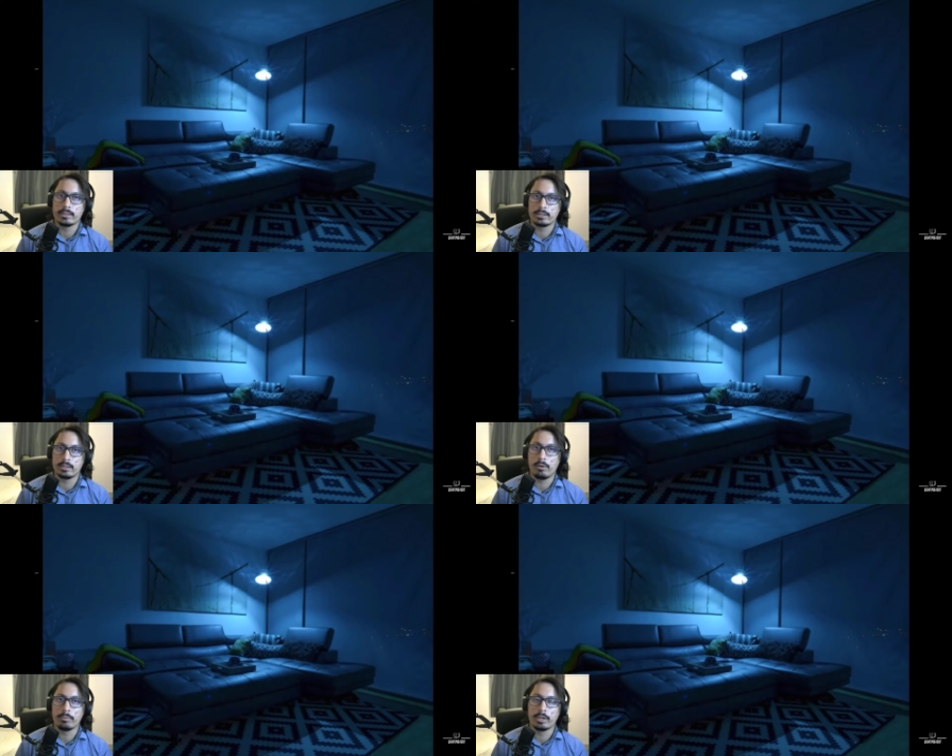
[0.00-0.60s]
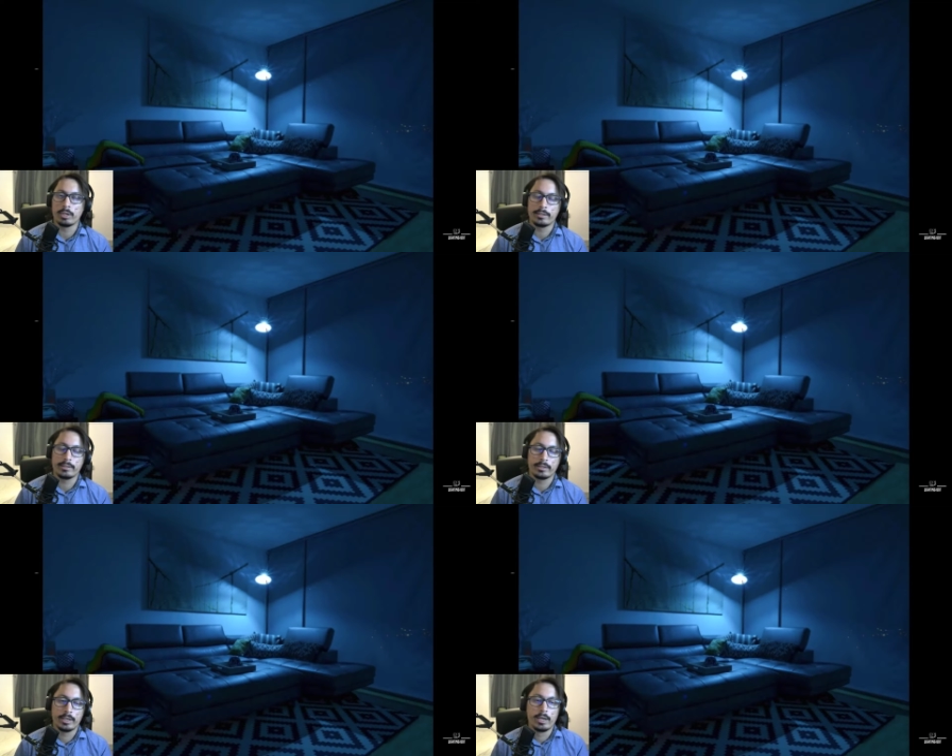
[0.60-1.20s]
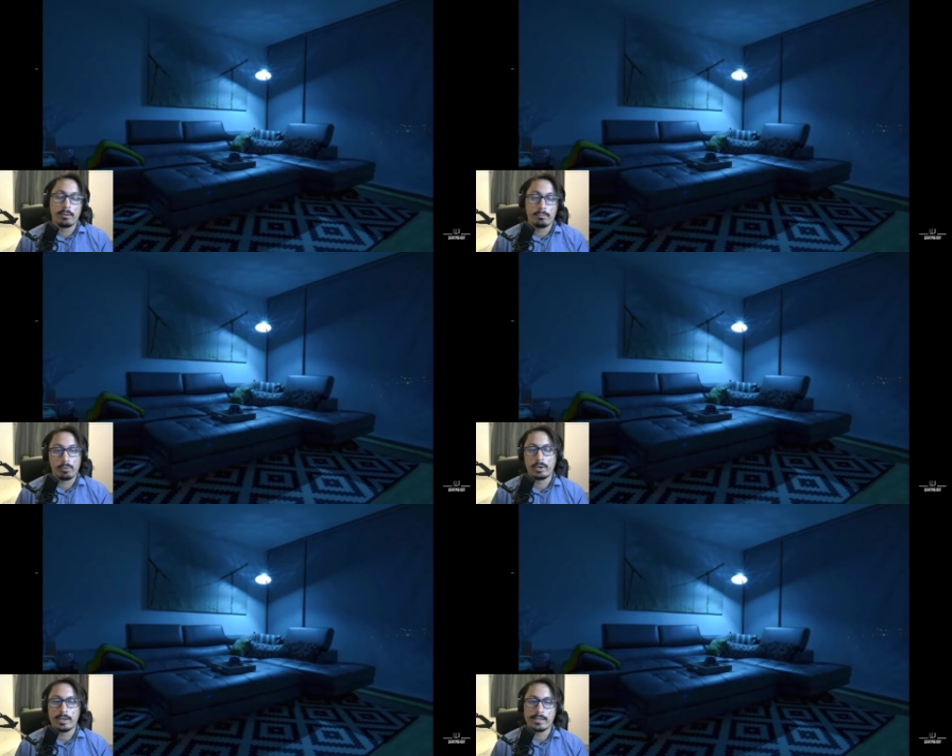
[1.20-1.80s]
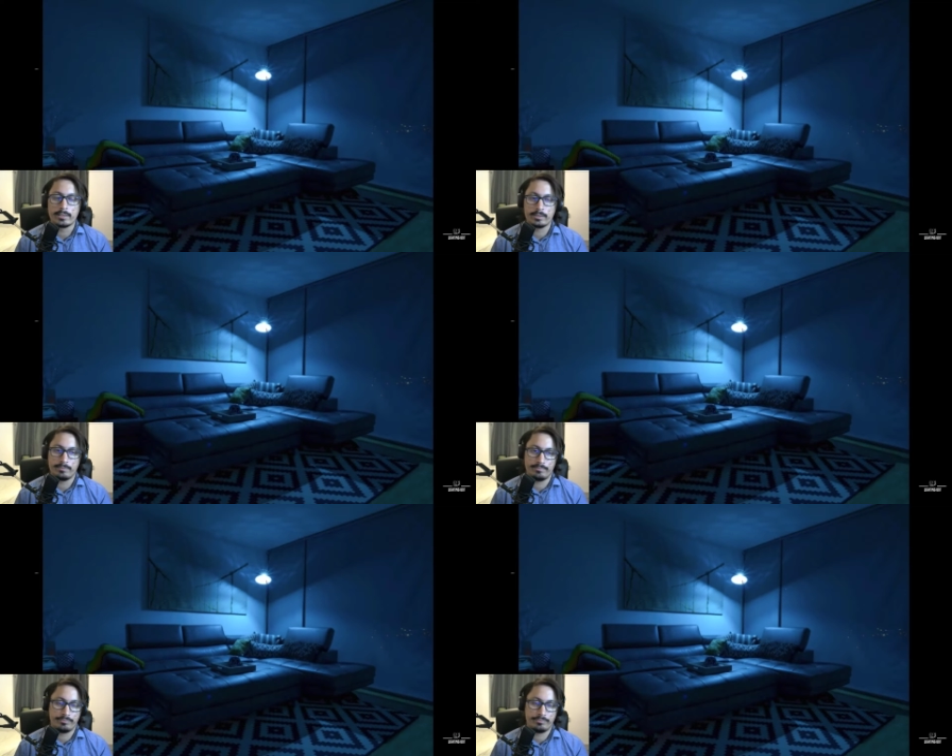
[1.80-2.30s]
It's an omni light, more or less.